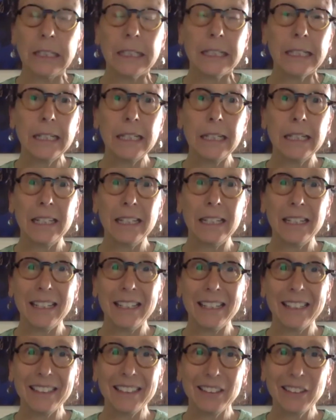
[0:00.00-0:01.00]

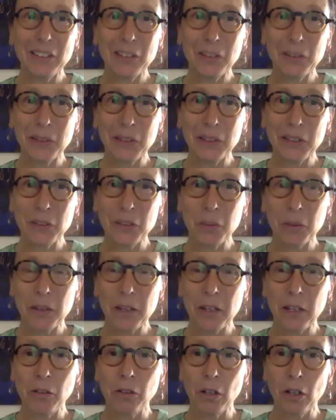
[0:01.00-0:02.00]
key towards where
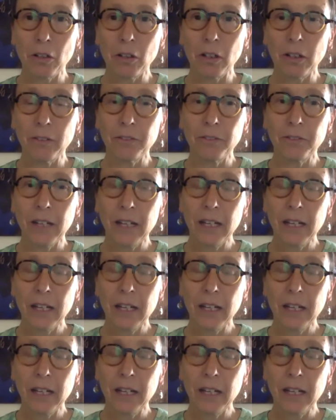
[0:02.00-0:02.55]
they grow, of